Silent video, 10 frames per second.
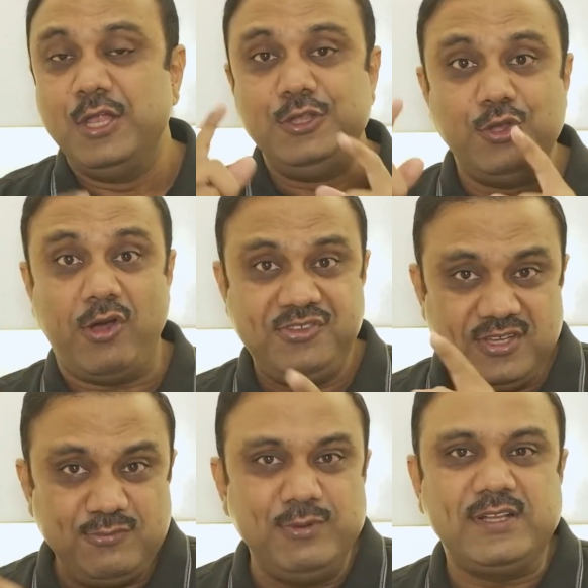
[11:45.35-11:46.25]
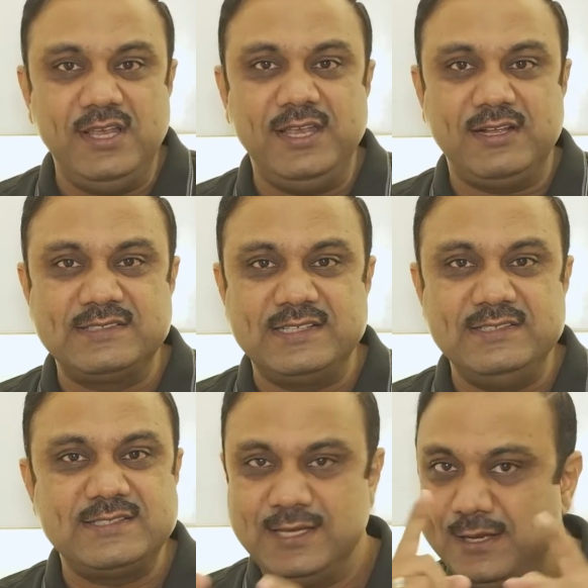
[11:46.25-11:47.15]
not just with clinical
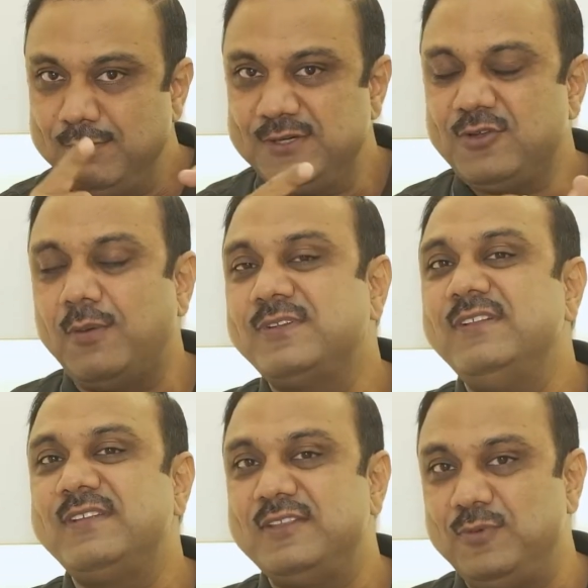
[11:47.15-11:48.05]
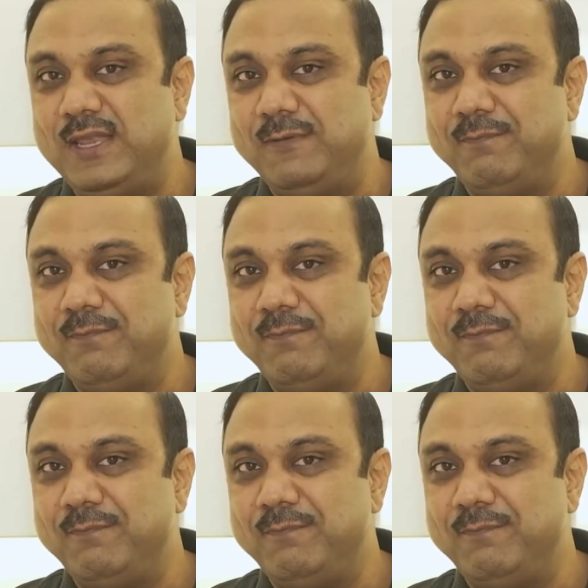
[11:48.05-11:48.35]
skills, but soft skills as well.